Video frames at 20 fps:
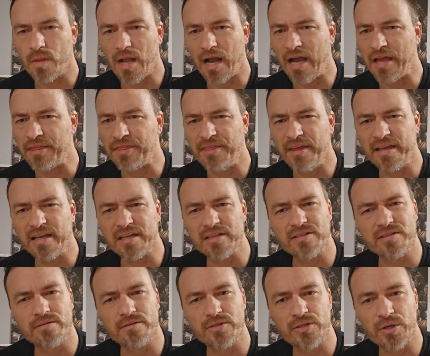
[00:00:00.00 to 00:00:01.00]
I think it
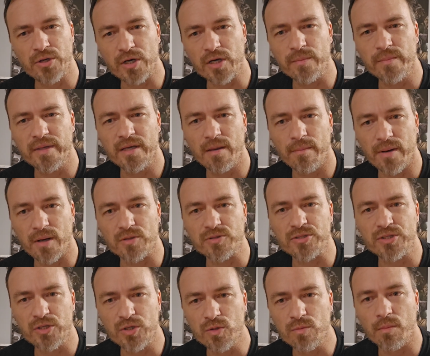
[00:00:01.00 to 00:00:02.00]
took me about
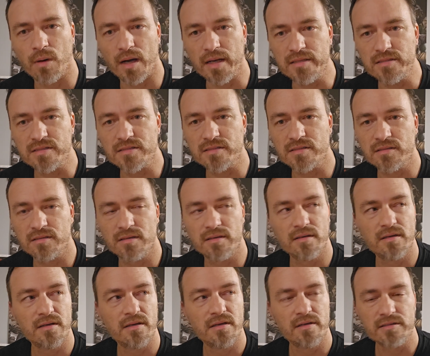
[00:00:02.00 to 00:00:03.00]
2 months
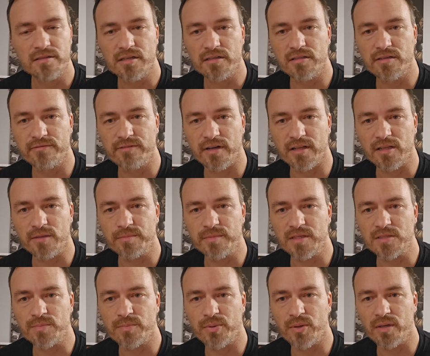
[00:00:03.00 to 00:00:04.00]
to develop
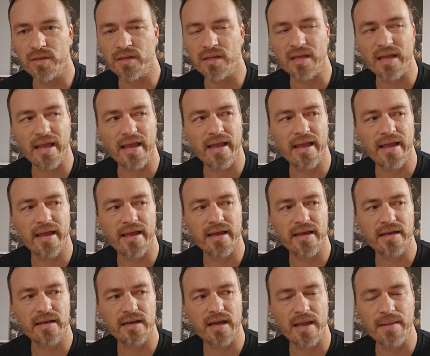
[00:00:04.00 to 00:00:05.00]
this book,
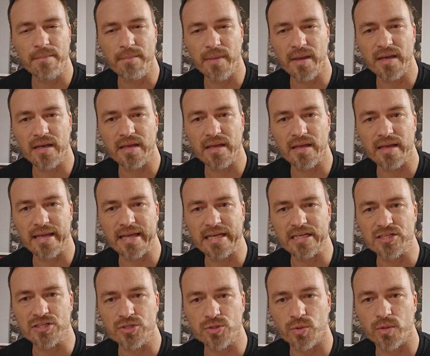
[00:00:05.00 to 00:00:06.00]
and I made it a
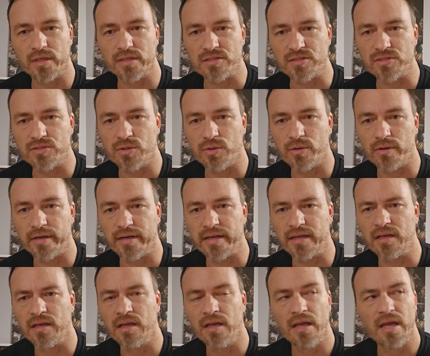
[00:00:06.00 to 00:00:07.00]
short story.
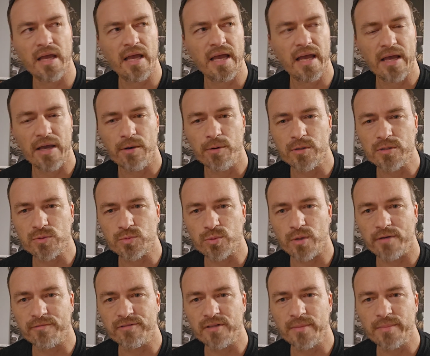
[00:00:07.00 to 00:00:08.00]
It was
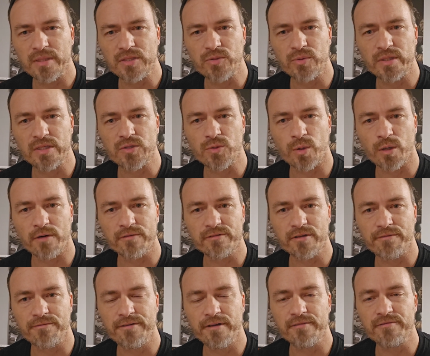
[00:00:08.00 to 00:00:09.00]
roughly between 12
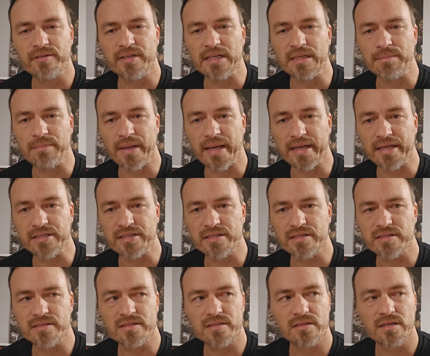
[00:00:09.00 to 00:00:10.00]
to 15
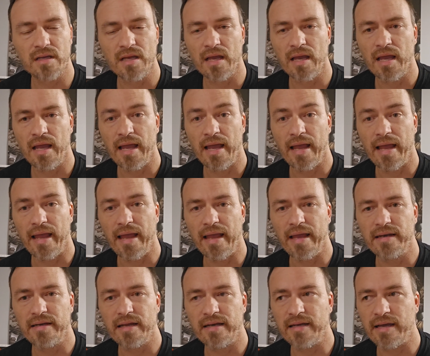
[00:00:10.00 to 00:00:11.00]
pages.
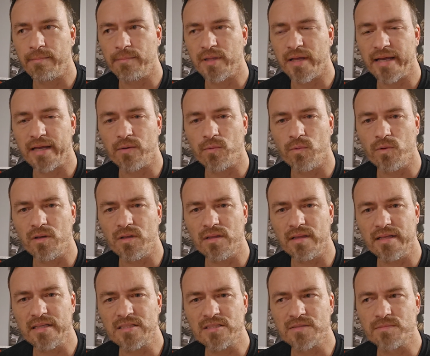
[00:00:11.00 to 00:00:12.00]
And then I'm like, well,
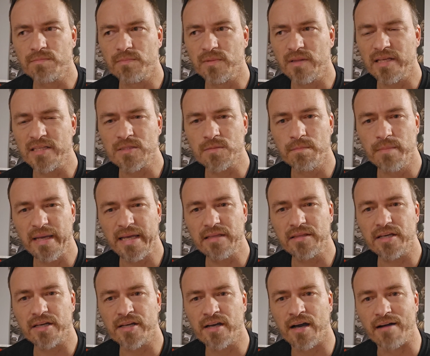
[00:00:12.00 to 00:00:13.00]
let's make
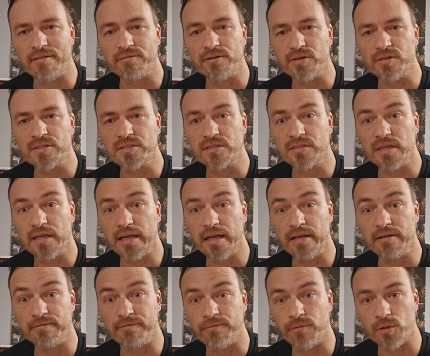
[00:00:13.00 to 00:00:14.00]
the covers
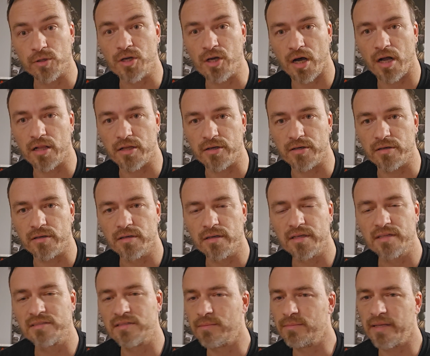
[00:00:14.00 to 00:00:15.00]
in full color,
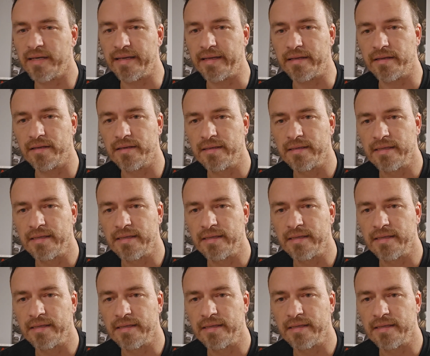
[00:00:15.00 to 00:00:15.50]
because I'm like,